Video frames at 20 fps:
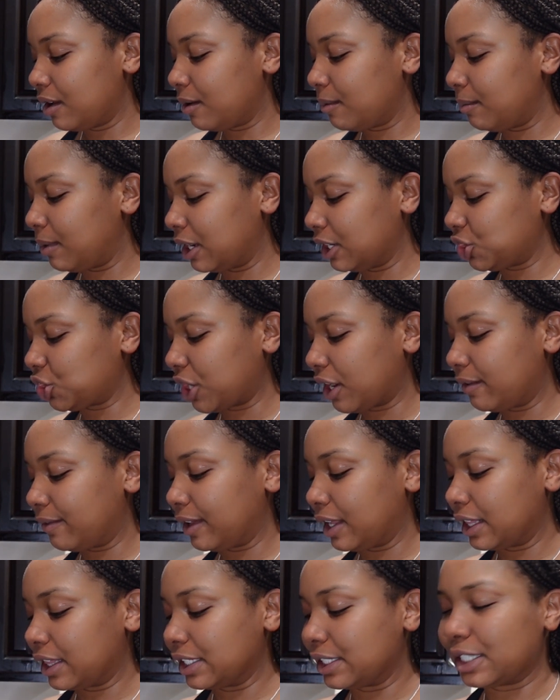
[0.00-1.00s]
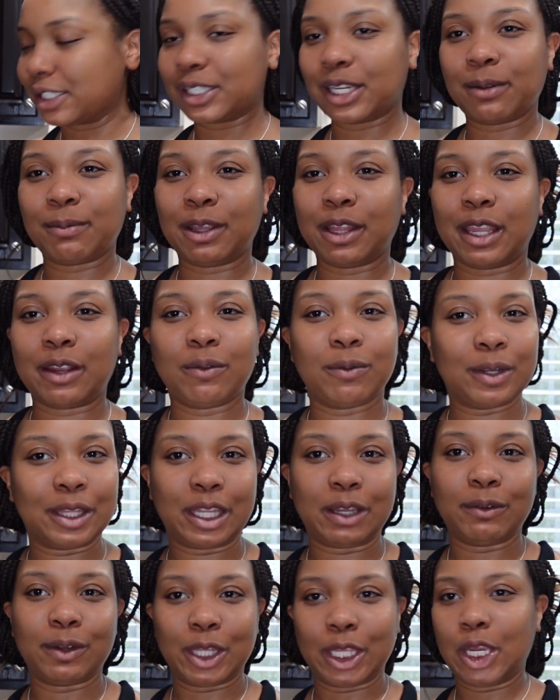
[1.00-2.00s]
much I feel like this is going to be, like,
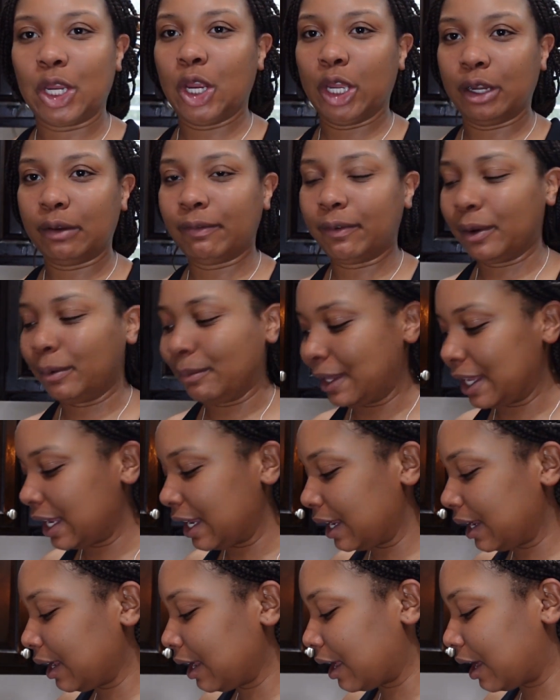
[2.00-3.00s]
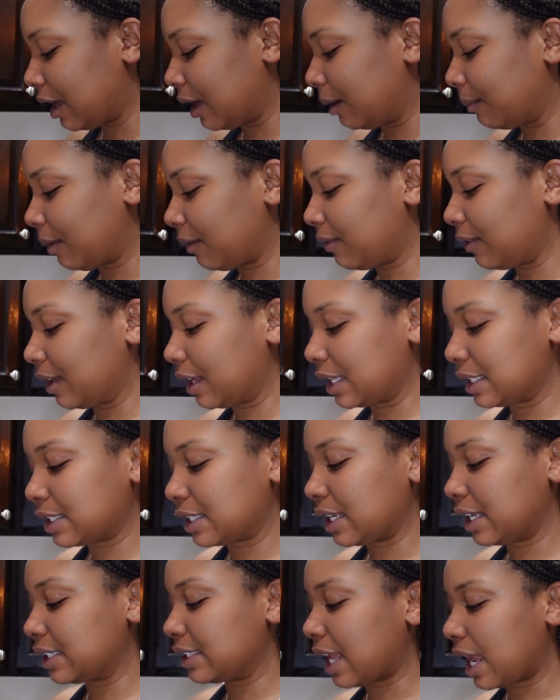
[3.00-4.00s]
really, really good for me. Um, I feel like
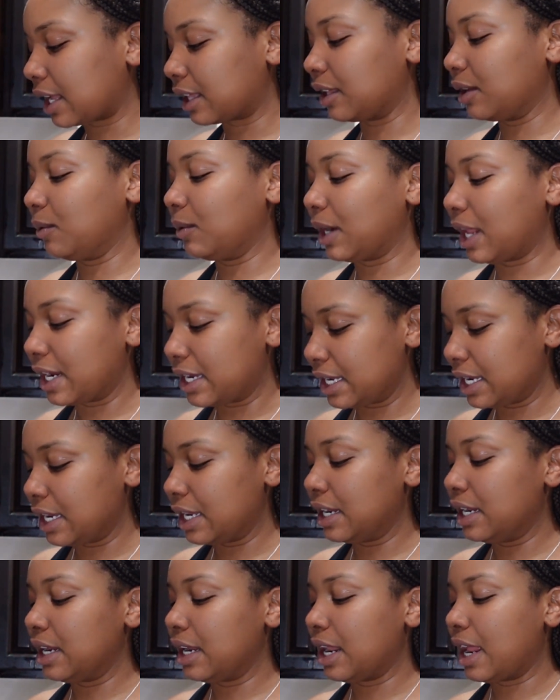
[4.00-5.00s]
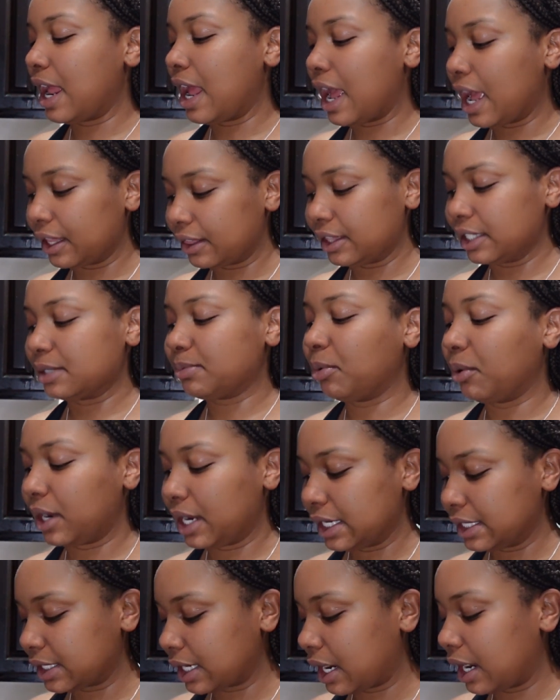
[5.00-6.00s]
it's exactly what I need at this
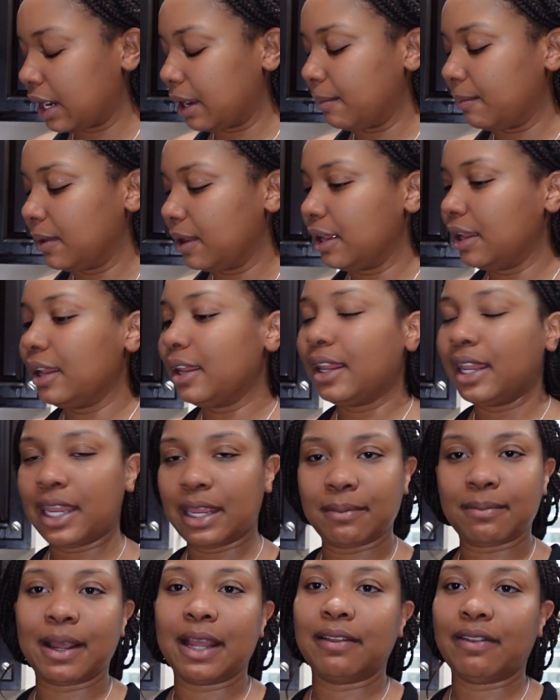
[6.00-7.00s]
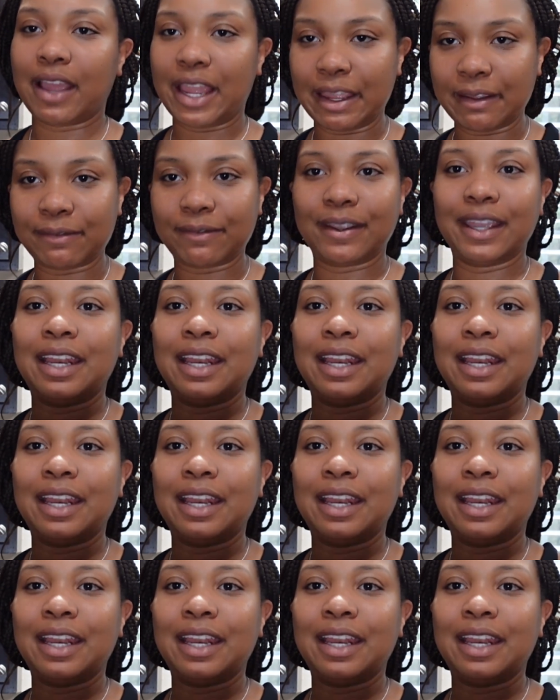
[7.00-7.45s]
point in time in my life,